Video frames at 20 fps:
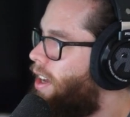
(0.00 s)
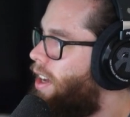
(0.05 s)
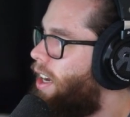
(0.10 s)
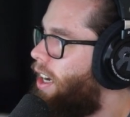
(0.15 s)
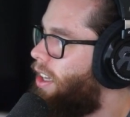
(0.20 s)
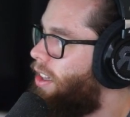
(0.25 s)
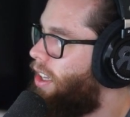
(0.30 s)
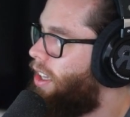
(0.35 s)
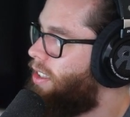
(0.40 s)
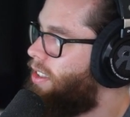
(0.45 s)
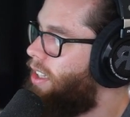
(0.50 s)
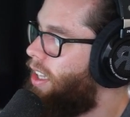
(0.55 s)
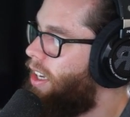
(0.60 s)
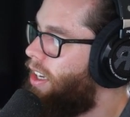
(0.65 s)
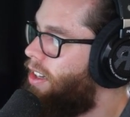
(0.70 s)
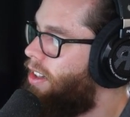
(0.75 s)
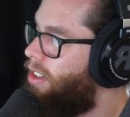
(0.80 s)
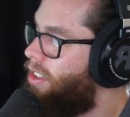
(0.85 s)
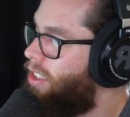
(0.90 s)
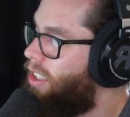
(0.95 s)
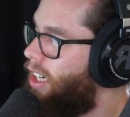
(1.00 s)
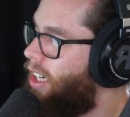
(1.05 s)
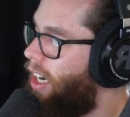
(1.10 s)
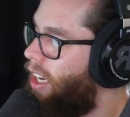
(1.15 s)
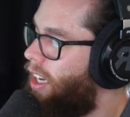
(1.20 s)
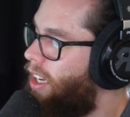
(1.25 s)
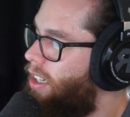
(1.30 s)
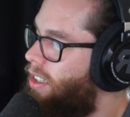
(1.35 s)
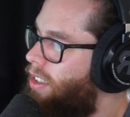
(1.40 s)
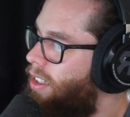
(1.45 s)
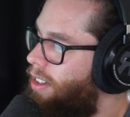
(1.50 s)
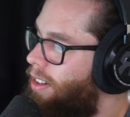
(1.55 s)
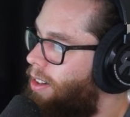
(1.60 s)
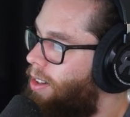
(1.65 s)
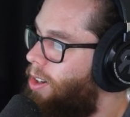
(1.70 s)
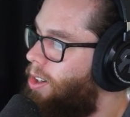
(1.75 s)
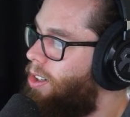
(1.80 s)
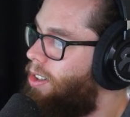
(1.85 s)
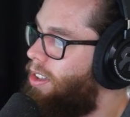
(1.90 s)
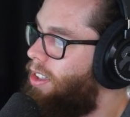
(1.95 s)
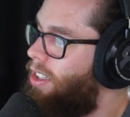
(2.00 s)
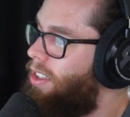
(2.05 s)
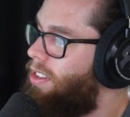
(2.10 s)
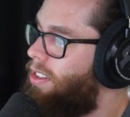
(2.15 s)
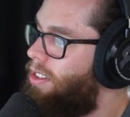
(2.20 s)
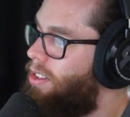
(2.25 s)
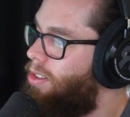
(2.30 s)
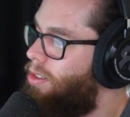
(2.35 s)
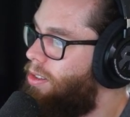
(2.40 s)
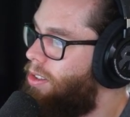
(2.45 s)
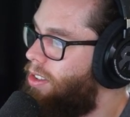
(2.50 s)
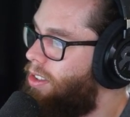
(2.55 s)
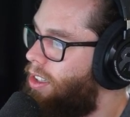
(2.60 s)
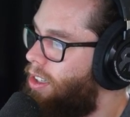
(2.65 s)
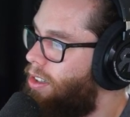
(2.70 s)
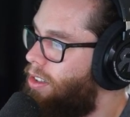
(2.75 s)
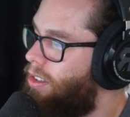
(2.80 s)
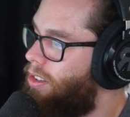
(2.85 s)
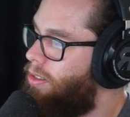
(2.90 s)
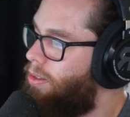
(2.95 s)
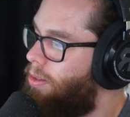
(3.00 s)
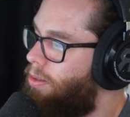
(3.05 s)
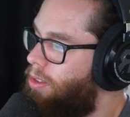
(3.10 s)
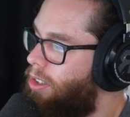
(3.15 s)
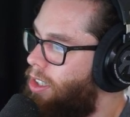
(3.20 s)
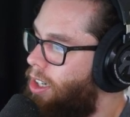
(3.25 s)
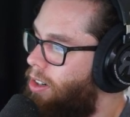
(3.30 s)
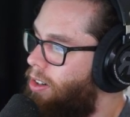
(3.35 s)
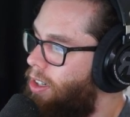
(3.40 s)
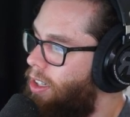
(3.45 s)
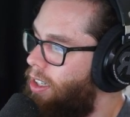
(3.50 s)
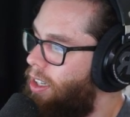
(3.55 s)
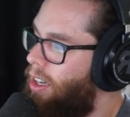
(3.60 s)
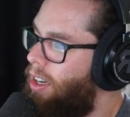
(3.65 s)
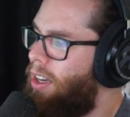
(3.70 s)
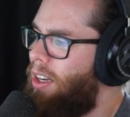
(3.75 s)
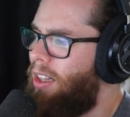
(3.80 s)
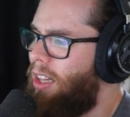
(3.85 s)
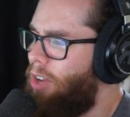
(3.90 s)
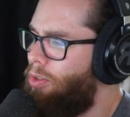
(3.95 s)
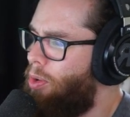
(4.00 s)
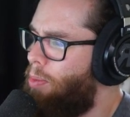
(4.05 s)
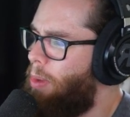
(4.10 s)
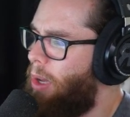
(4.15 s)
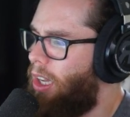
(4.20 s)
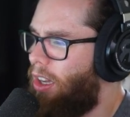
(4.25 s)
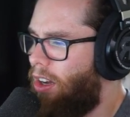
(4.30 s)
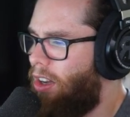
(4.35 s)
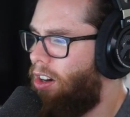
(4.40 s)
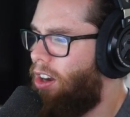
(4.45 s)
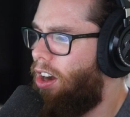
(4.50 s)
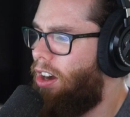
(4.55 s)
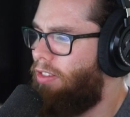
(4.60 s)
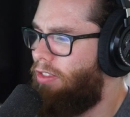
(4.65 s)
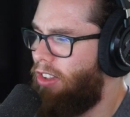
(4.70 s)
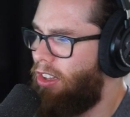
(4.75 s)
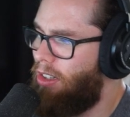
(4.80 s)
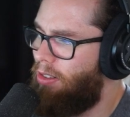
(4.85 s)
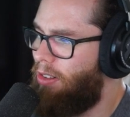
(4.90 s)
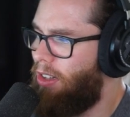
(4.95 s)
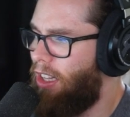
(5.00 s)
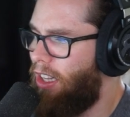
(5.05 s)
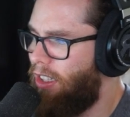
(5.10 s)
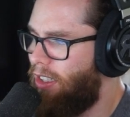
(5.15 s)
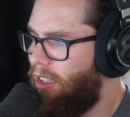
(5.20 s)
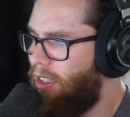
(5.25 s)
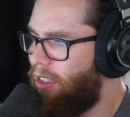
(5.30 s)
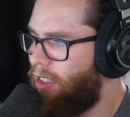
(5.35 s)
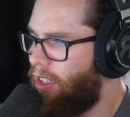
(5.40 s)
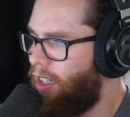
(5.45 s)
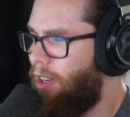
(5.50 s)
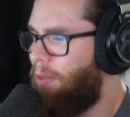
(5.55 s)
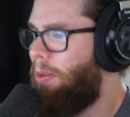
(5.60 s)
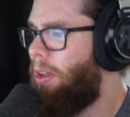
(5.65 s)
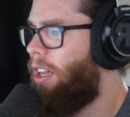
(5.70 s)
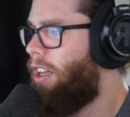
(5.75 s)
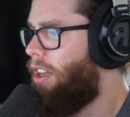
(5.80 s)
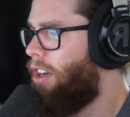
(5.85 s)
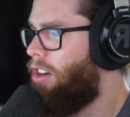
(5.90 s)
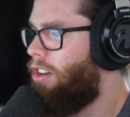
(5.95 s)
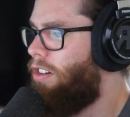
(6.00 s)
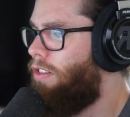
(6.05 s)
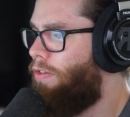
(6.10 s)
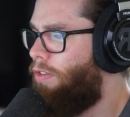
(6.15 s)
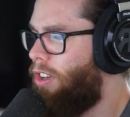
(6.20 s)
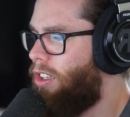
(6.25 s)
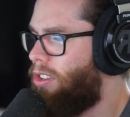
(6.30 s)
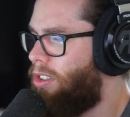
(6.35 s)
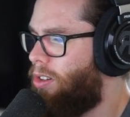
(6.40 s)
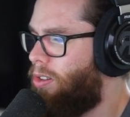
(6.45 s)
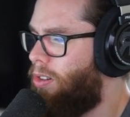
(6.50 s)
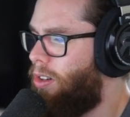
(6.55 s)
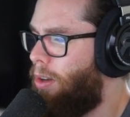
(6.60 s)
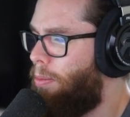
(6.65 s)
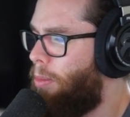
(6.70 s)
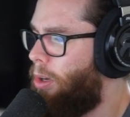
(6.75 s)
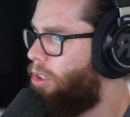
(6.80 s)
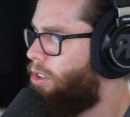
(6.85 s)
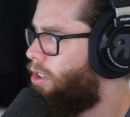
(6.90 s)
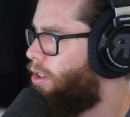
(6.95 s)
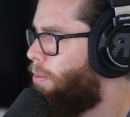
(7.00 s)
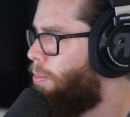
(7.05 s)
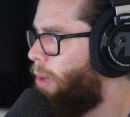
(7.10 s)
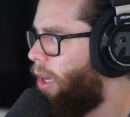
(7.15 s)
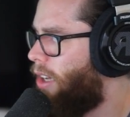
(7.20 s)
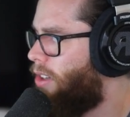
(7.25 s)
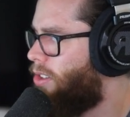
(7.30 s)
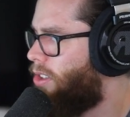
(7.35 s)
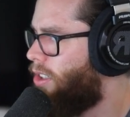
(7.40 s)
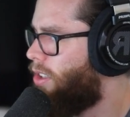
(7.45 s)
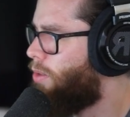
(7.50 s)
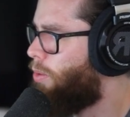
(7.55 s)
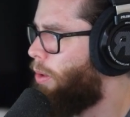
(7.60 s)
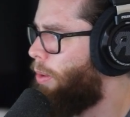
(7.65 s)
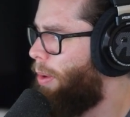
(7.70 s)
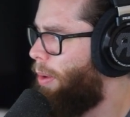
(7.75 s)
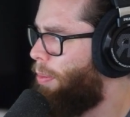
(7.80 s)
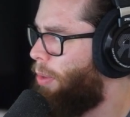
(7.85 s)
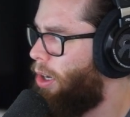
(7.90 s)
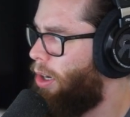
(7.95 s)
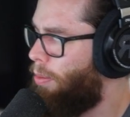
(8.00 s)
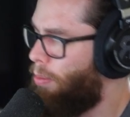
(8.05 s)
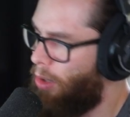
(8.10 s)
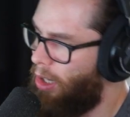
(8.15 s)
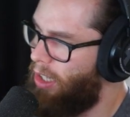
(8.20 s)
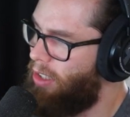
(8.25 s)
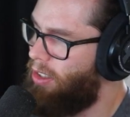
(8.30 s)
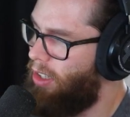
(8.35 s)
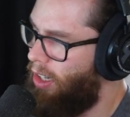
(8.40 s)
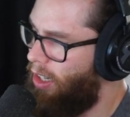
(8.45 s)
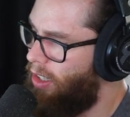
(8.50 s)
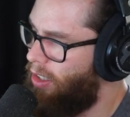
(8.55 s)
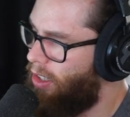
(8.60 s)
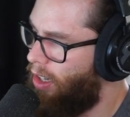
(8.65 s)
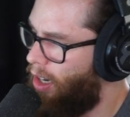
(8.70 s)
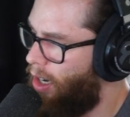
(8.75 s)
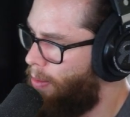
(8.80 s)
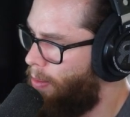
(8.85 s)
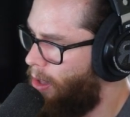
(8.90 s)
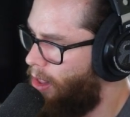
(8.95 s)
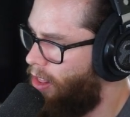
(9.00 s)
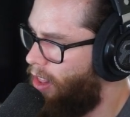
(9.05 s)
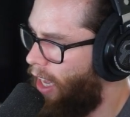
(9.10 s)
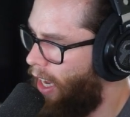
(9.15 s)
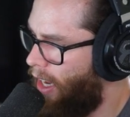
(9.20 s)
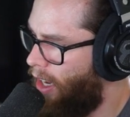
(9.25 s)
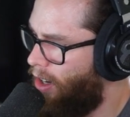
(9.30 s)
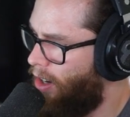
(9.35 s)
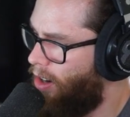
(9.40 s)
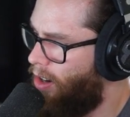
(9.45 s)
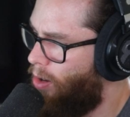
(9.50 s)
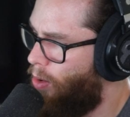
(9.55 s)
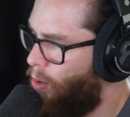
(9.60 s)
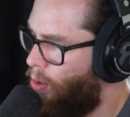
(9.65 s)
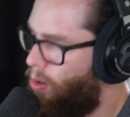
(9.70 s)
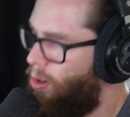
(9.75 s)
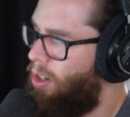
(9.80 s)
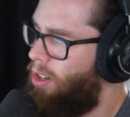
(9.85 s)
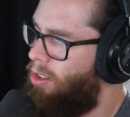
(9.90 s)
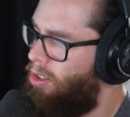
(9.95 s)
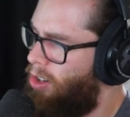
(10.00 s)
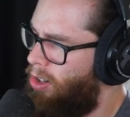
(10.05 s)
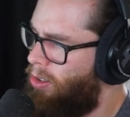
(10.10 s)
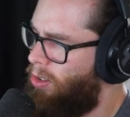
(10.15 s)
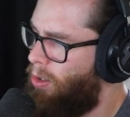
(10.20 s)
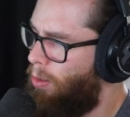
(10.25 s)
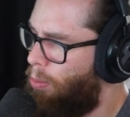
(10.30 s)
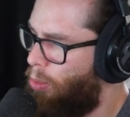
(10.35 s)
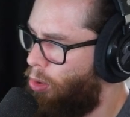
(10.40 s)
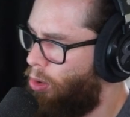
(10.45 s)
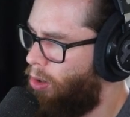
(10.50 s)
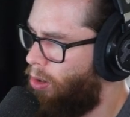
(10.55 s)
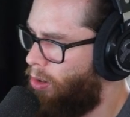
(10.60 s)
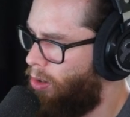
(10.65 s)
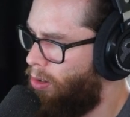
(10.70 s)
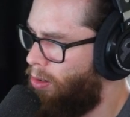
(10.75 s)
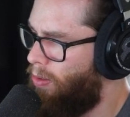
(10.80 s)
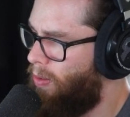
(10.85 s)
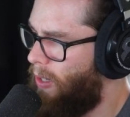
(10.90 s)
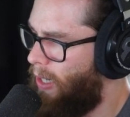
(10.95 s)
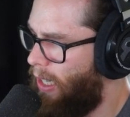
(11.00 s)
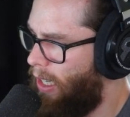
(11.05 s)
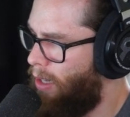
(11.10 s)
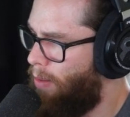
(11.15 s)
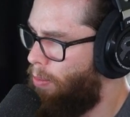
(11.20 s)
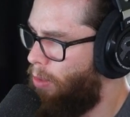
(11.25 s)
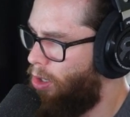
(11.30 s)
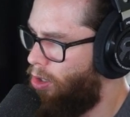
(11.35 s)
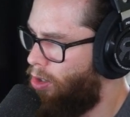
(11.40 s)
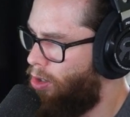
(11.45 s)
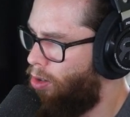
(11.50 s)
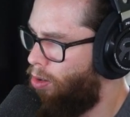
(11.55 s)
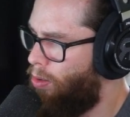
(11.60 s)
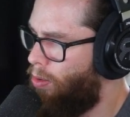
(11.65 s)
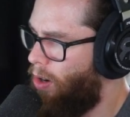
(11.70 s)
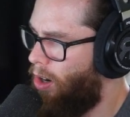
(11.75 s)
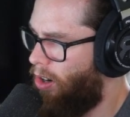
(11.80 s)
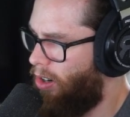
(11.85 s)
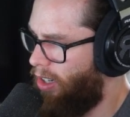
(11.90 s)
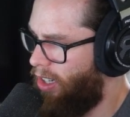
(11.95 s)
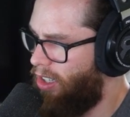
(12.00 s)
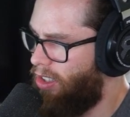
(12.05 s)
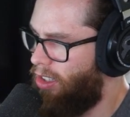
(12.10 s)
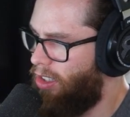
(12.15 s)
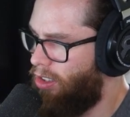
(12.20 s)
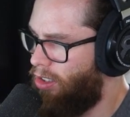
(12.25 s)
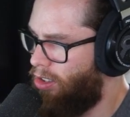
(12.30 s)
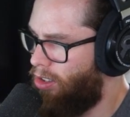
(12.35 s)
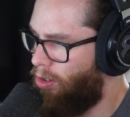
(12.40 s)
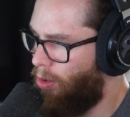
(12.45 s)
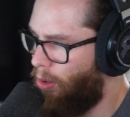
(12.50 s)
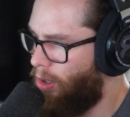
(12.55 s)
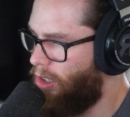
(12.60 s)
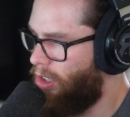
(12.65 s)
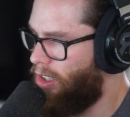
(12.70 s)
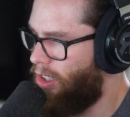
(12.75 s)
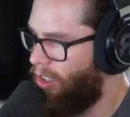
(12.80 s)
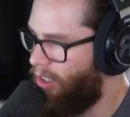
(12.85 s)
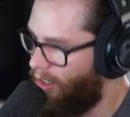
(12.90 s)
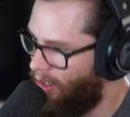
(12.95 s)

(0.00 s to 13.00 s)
Unless they change and learn these new skills from Jodi, they will be cut off in the relationship. New physical and emotional boundaries will be put in place anytime they or their support group deem you are in distortion.